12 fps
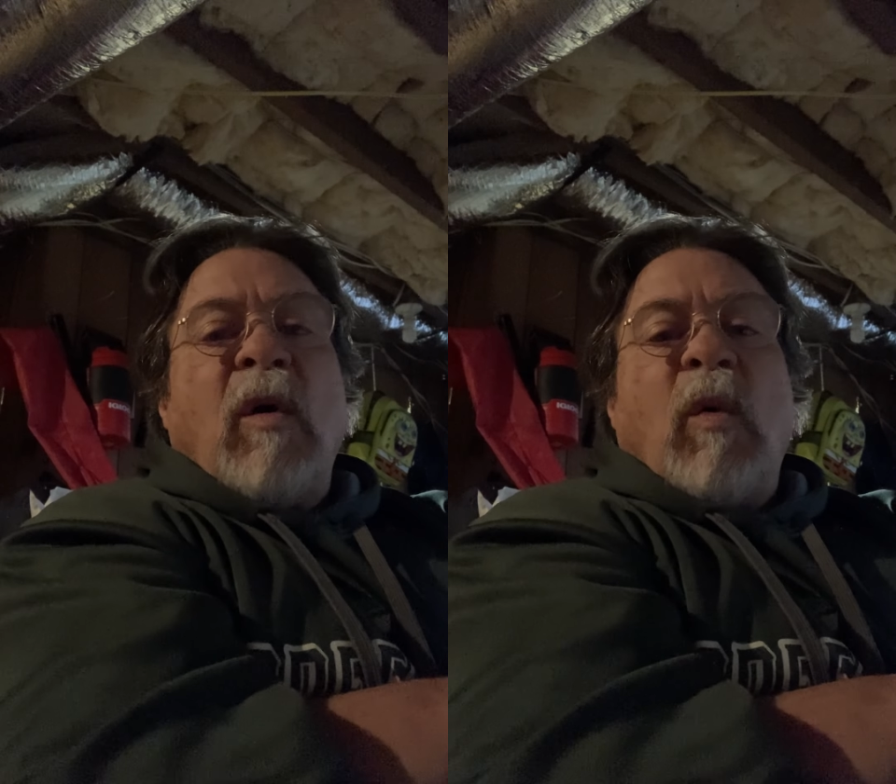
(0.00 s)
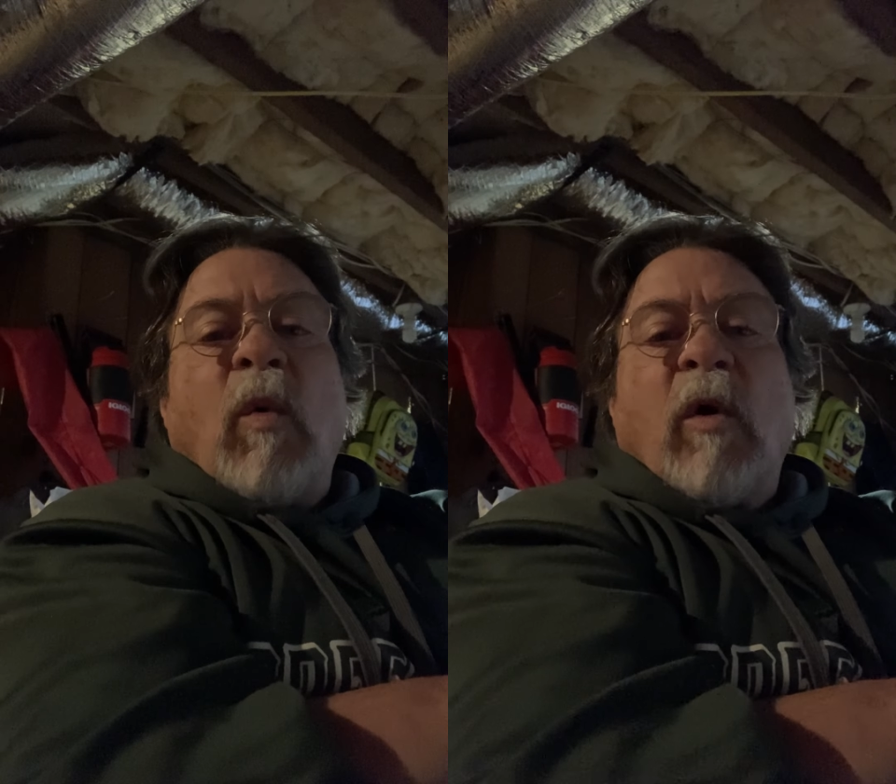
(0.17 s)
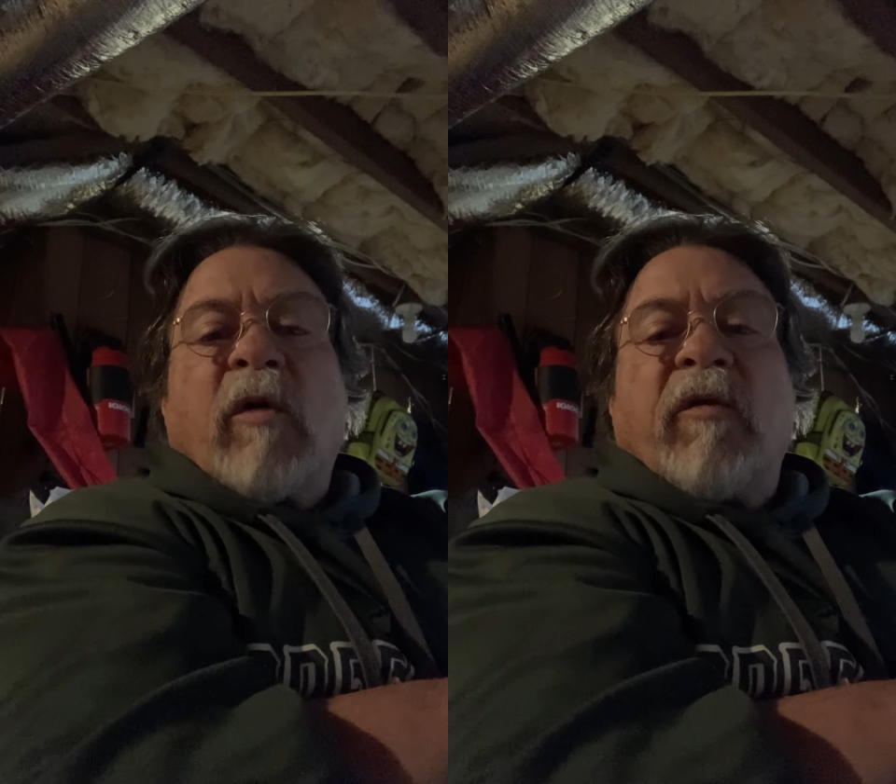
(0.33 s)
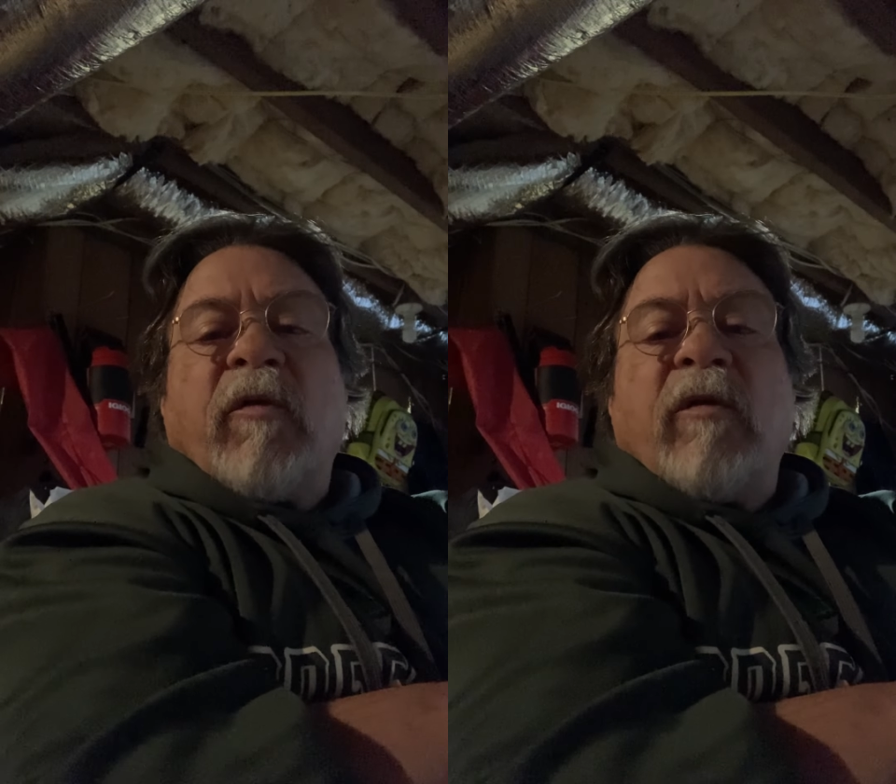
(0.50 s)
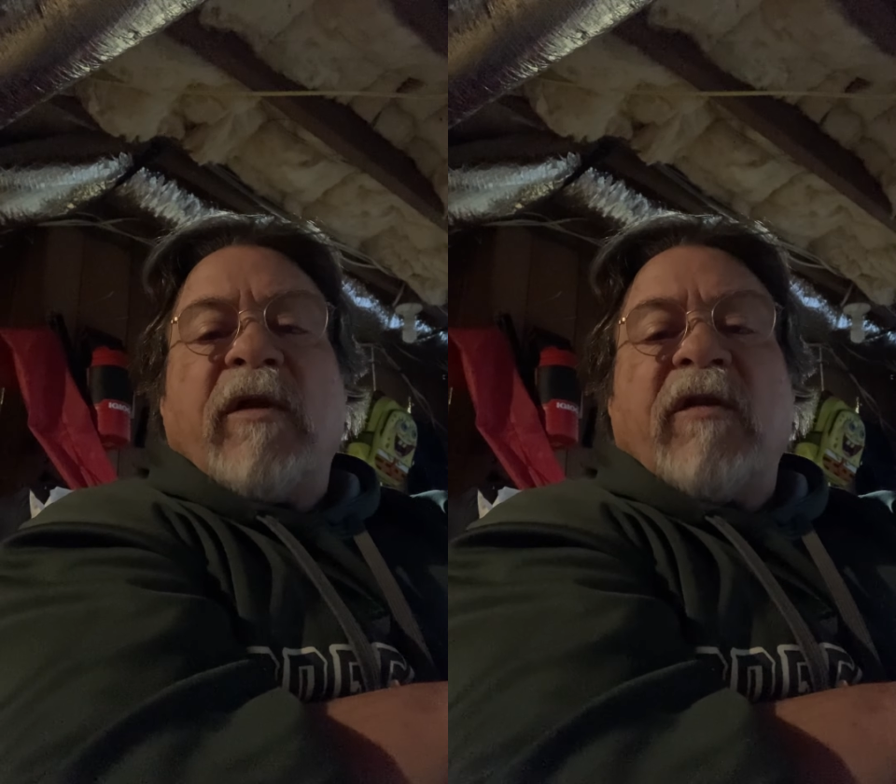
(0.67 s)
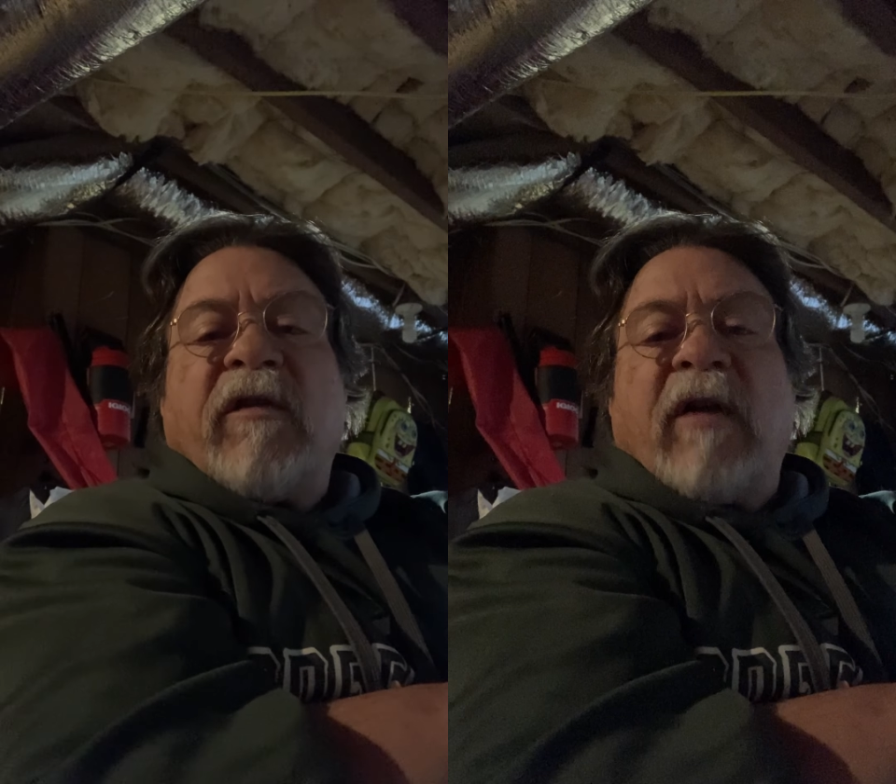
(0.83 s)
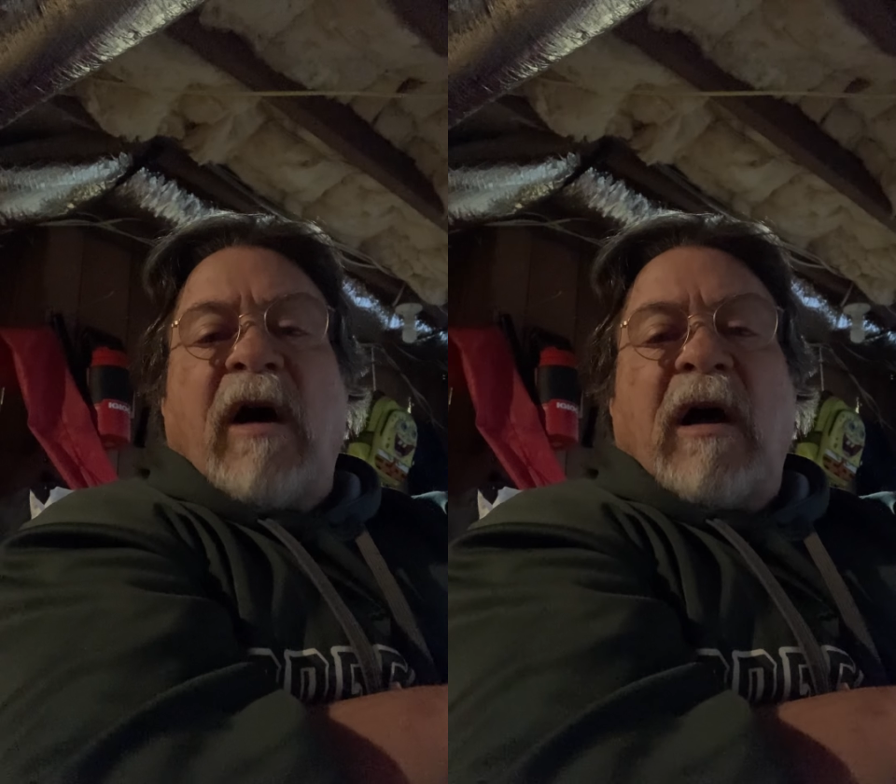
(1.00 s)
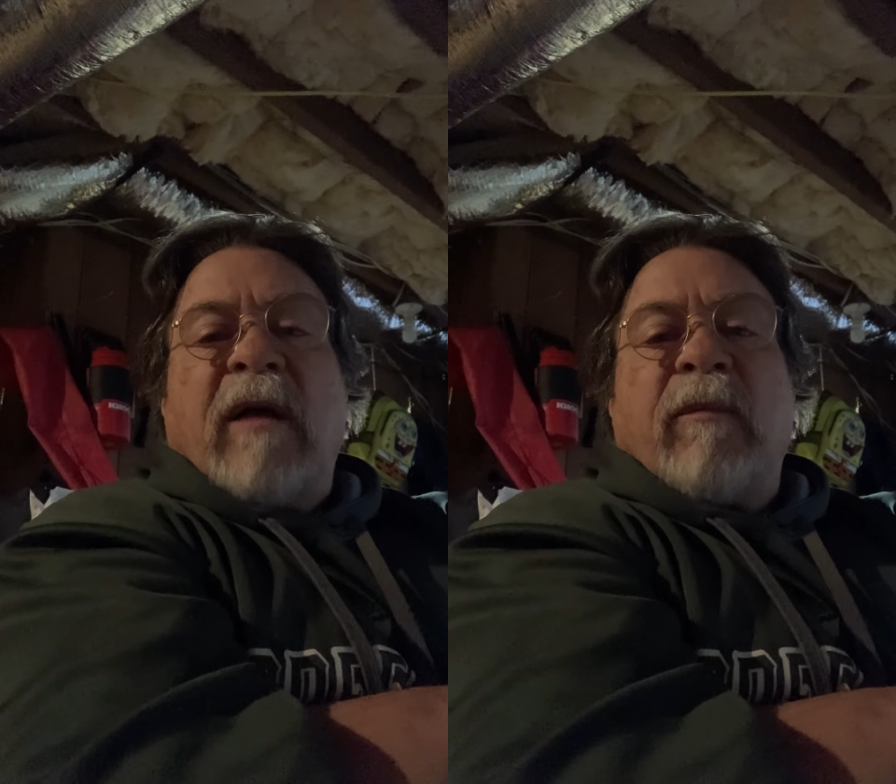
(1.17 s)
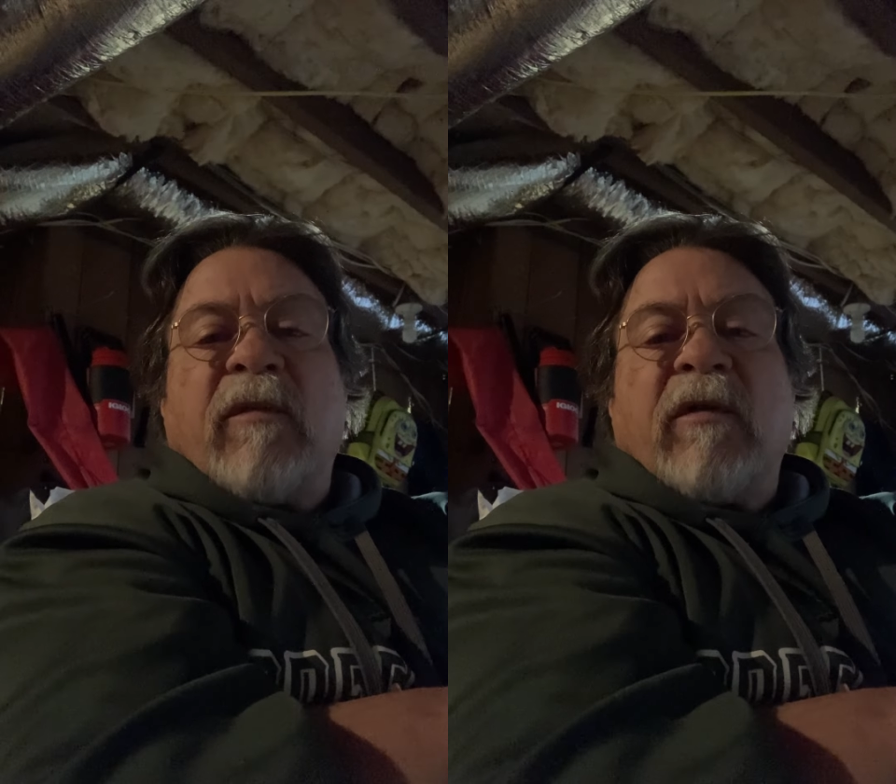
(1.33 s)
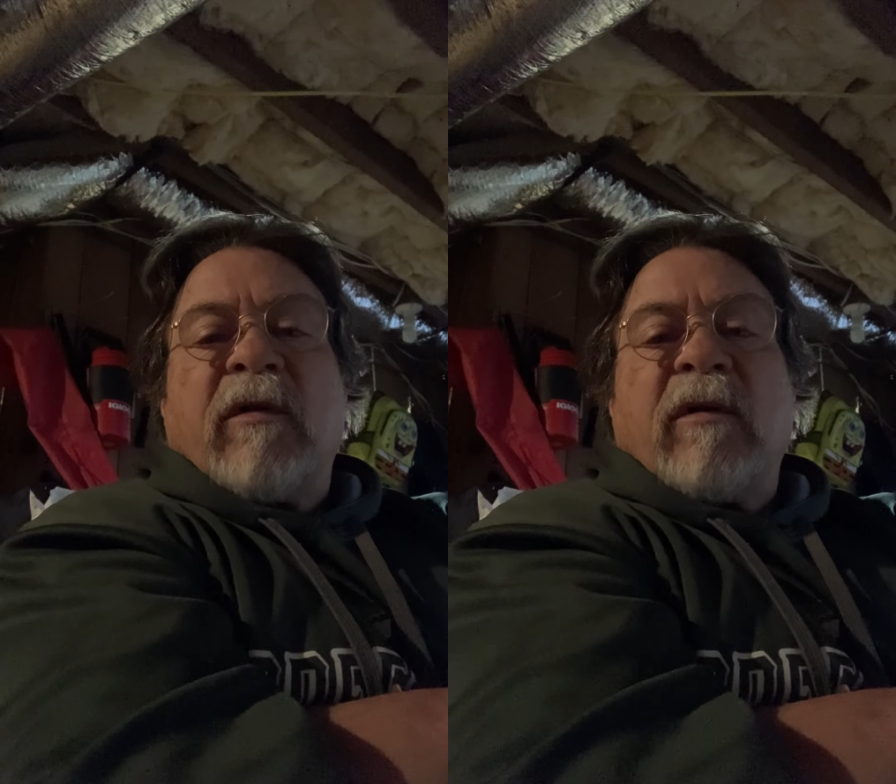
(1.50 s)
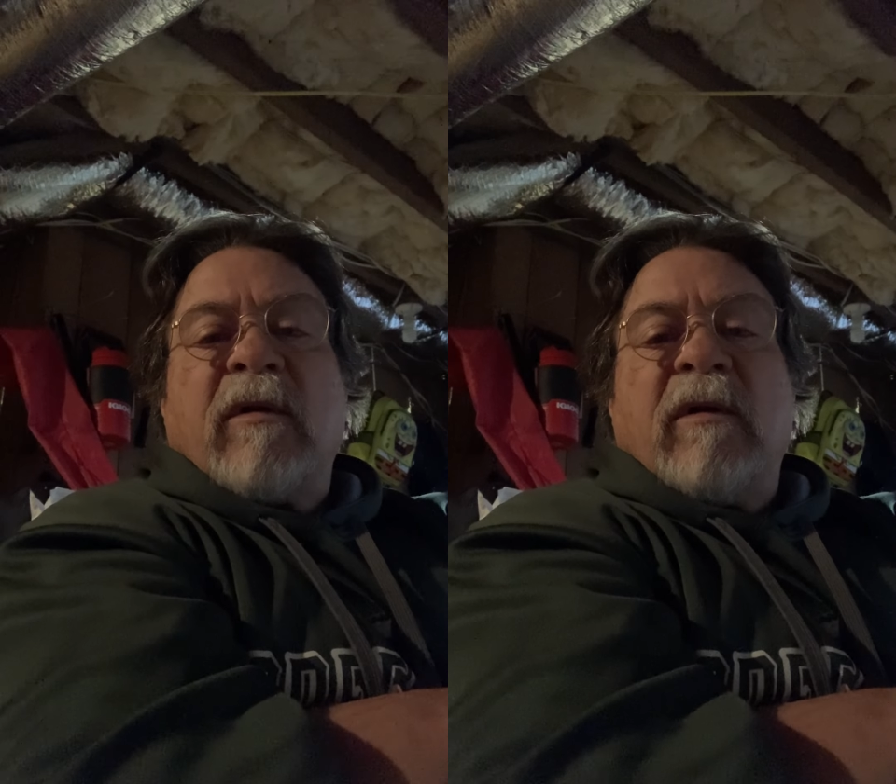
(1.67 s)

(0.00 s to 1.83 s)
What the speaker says: Work through these times.